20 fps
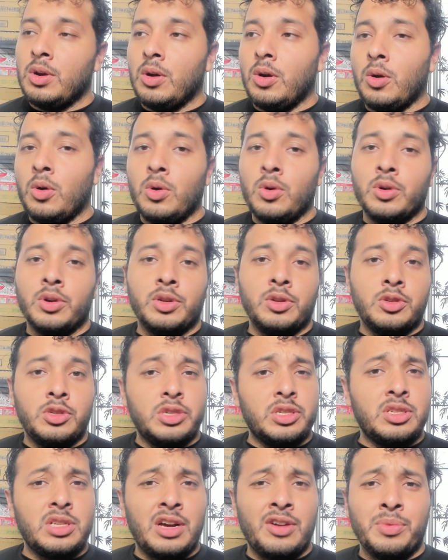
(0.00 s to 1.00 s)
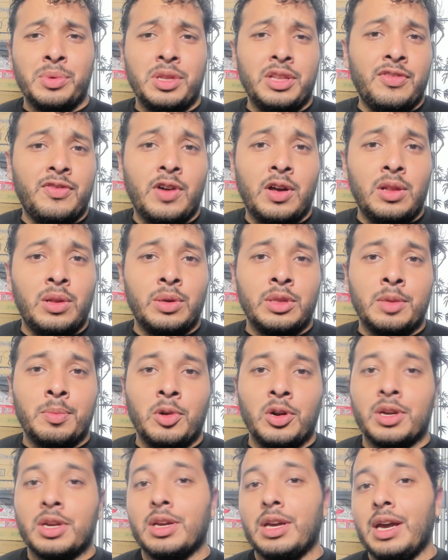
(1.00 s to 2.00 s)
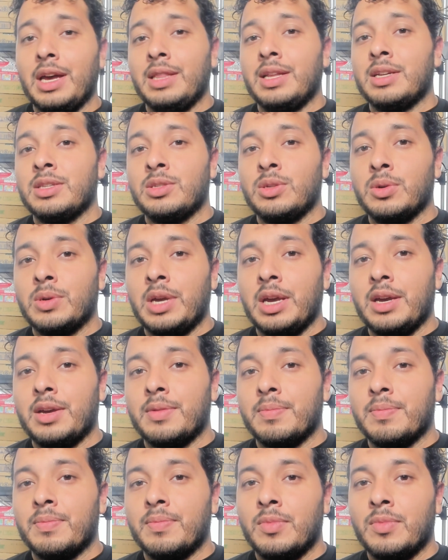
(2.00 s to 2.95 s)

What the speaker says: or you're just not really following the market, and that's okay.